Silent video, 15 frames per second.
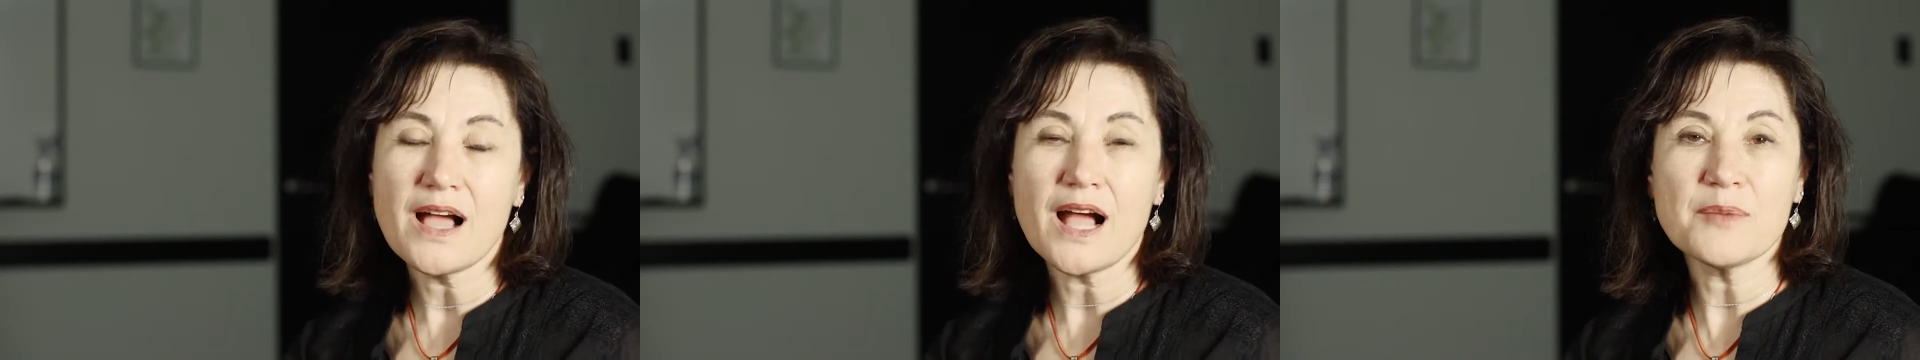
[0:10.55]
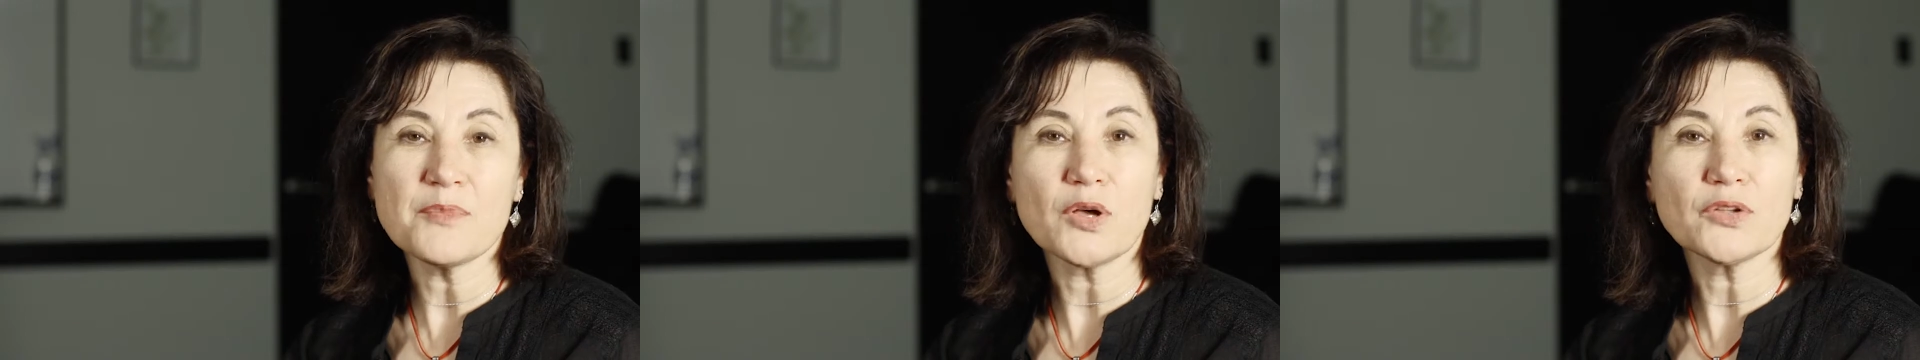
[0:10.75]

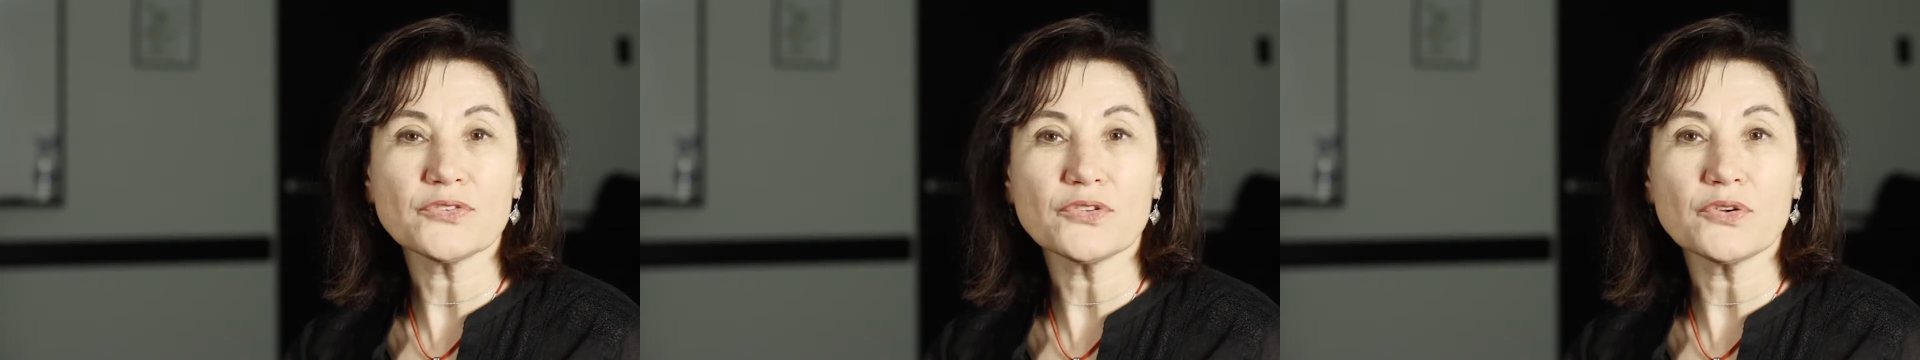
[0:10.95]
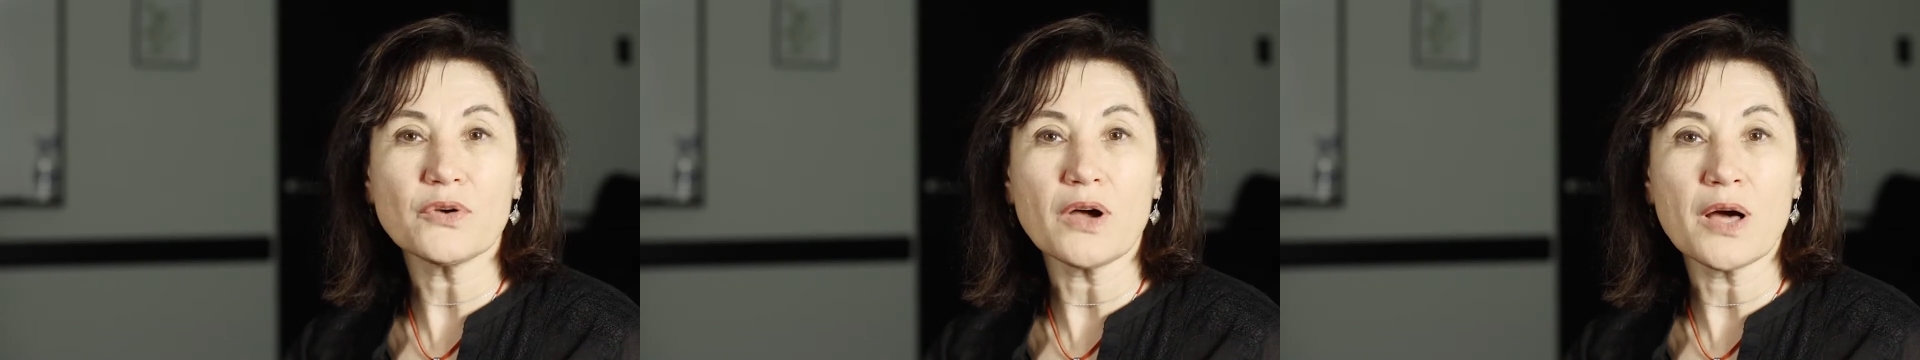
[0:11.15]
I'm
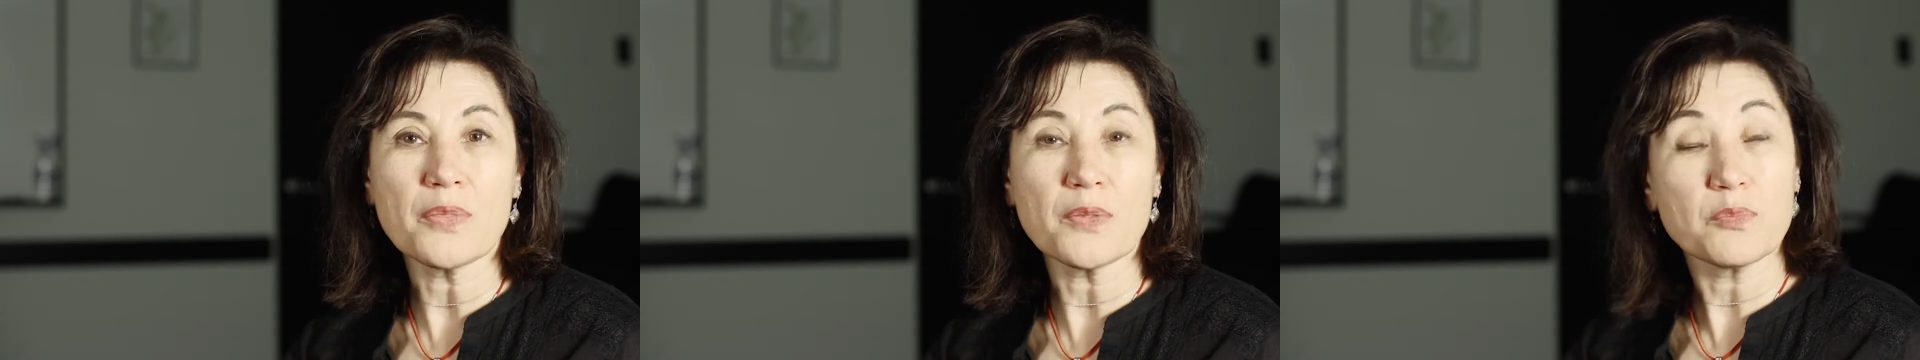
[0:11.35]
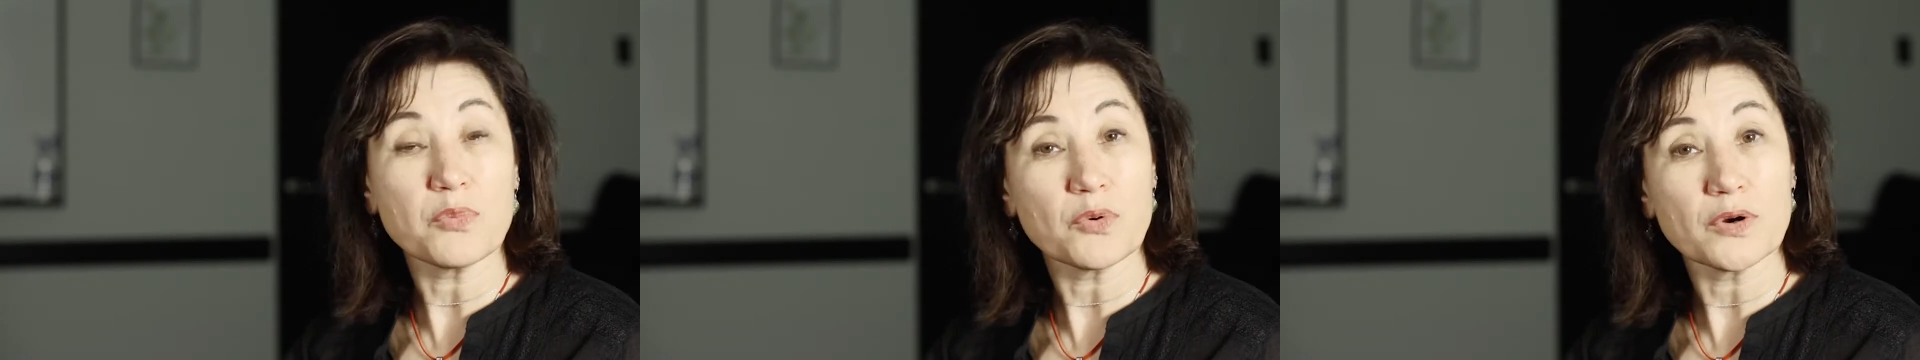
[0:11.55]
also
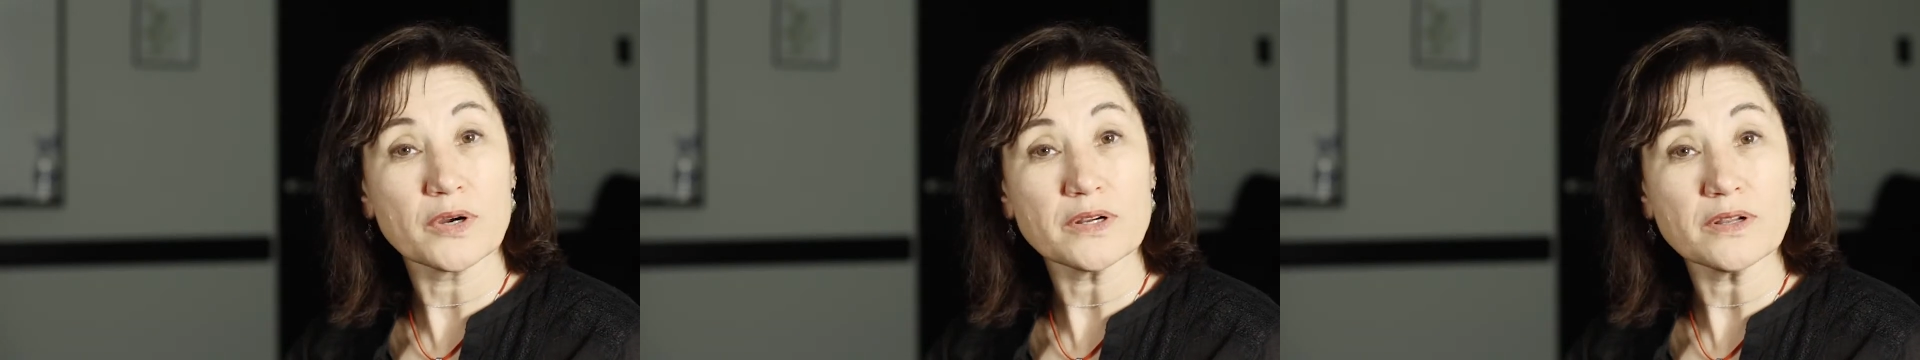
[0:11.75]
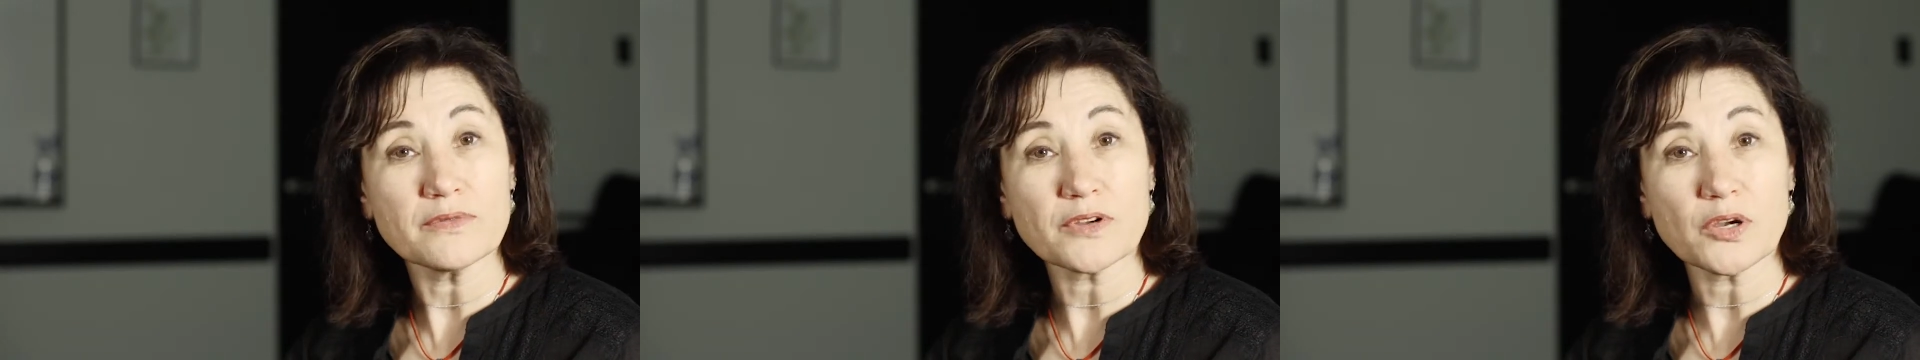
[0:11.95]
on the
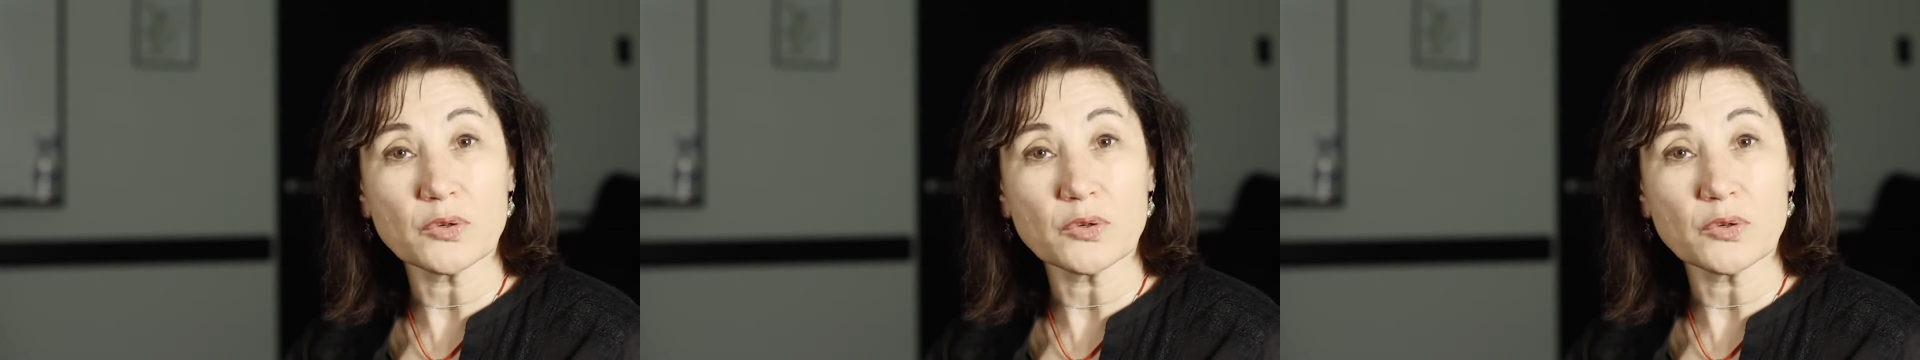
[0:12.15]
board of